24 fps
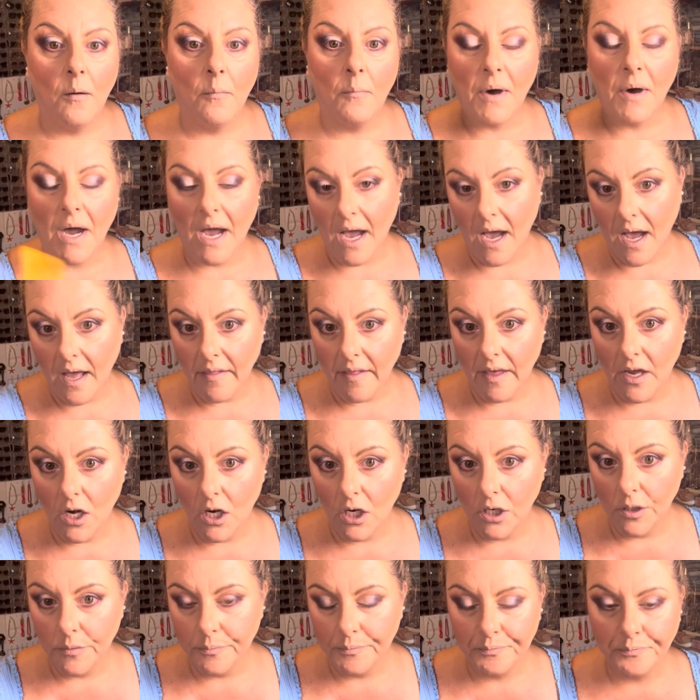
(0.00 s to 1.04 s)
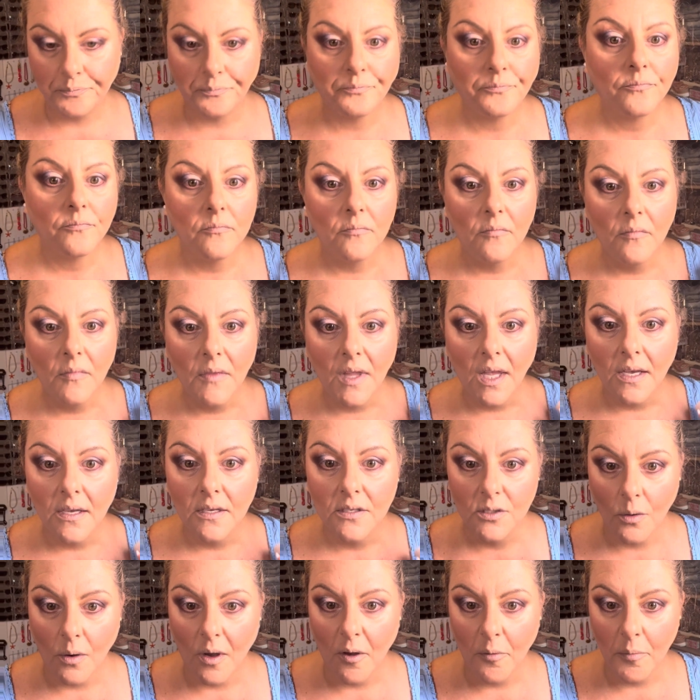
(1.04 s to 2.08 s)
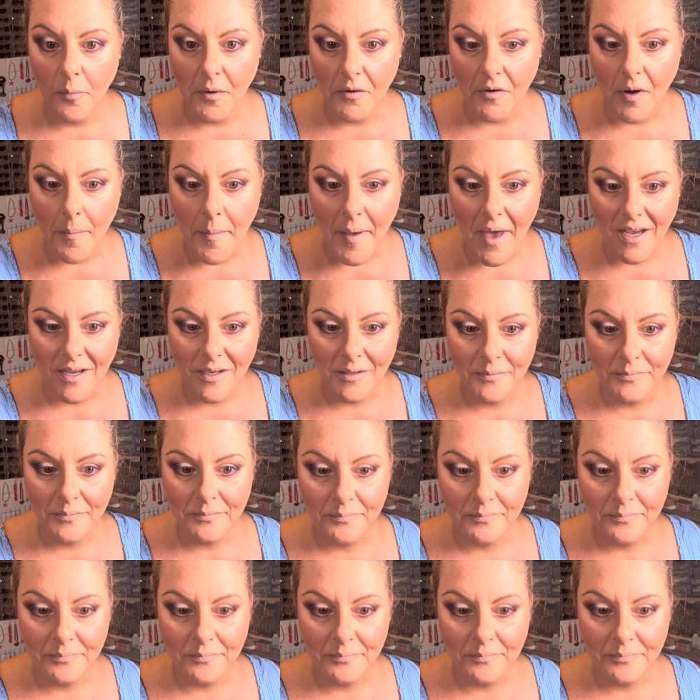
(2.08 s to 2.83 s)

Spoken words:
my highlighter, so I'll be right back.